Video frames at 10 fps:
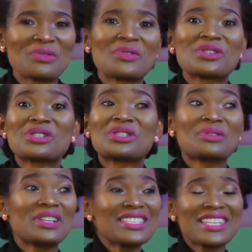way we should
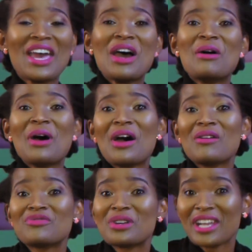do it.
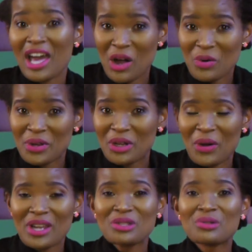For now, we're
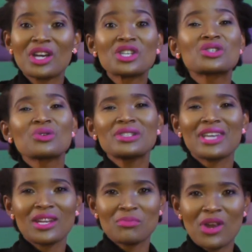going to a short
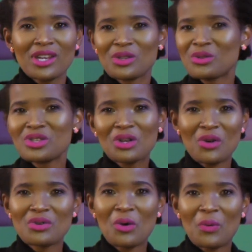ad break. Don't you
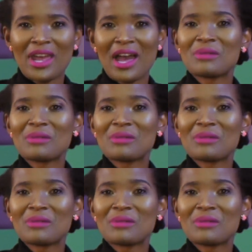go nowhere.